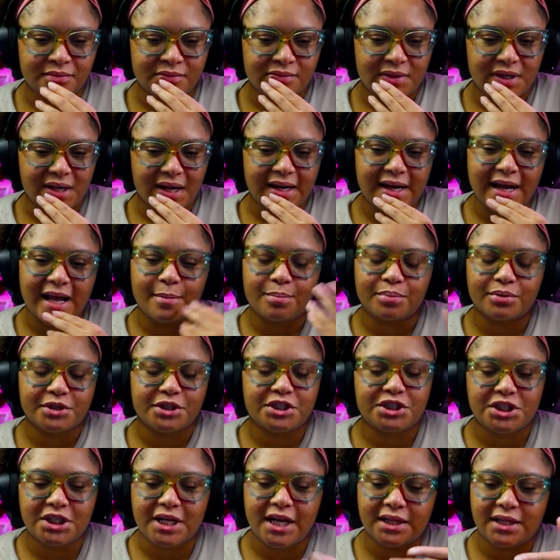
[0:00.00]
And I
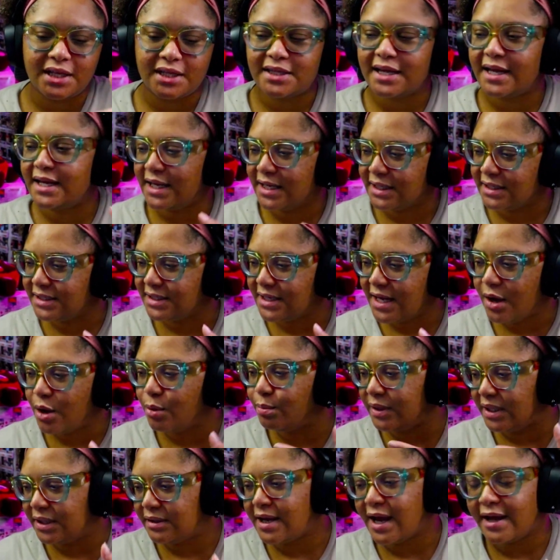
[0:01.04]
appreciate that they didn't tell
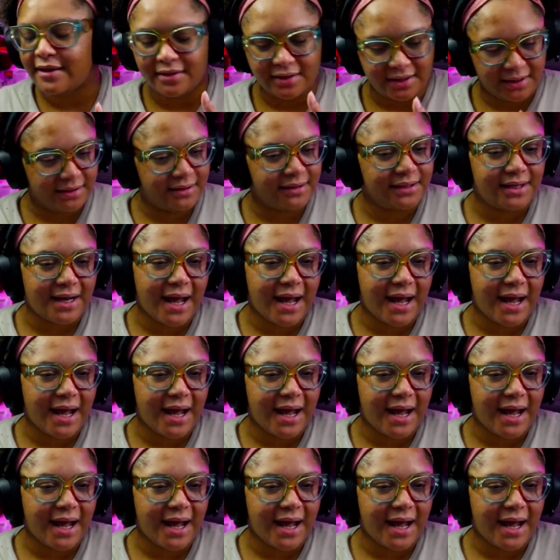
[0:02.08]
me nothing.